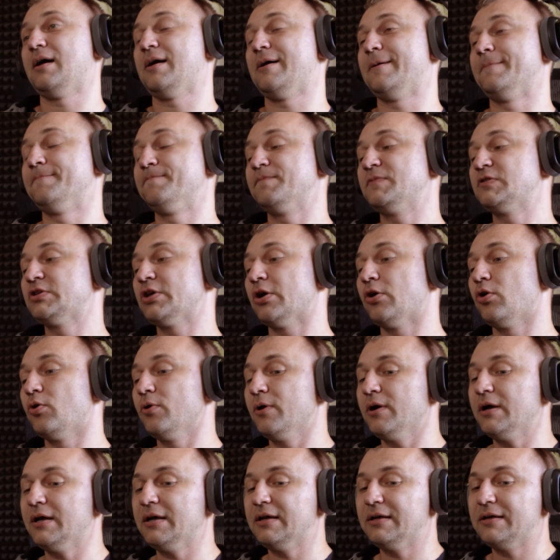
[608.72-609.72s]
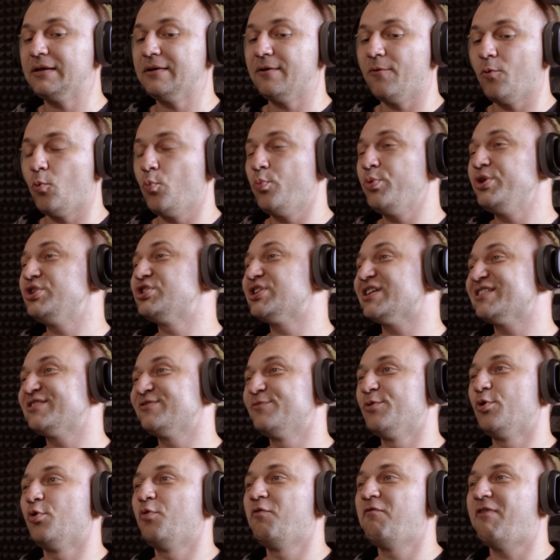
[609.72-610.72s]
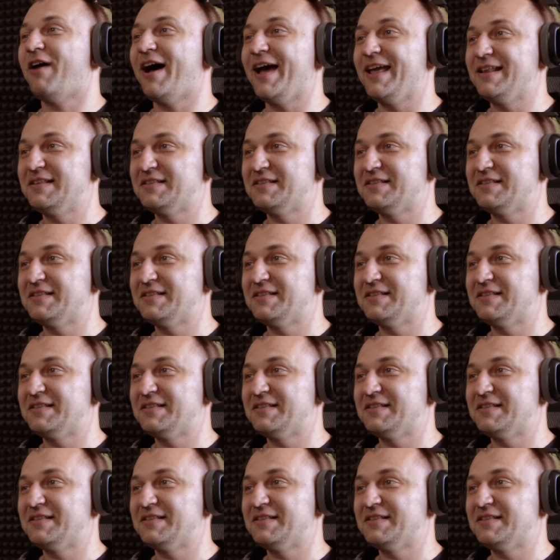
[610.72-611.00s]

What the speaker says: So we just will find